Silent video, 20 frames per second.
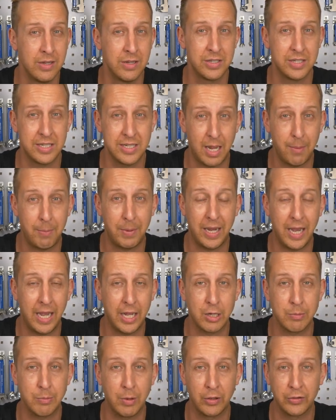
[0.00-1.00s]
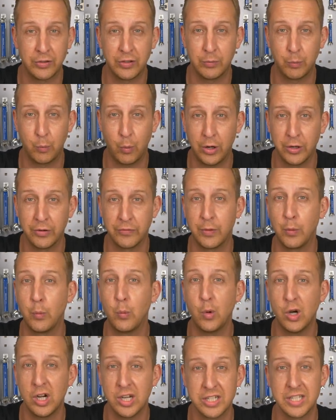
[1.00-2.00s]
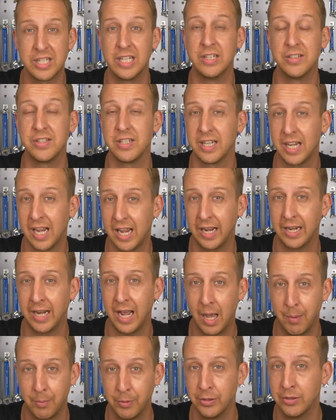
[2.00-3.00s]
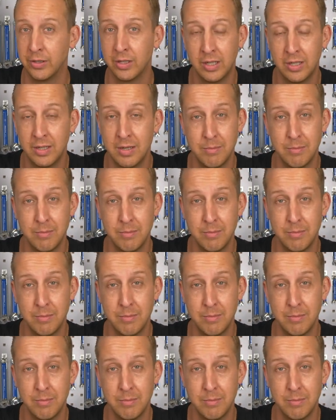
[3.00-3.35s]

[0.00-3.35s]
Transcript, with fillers: Snapping handlebars is one of the worst things that can happen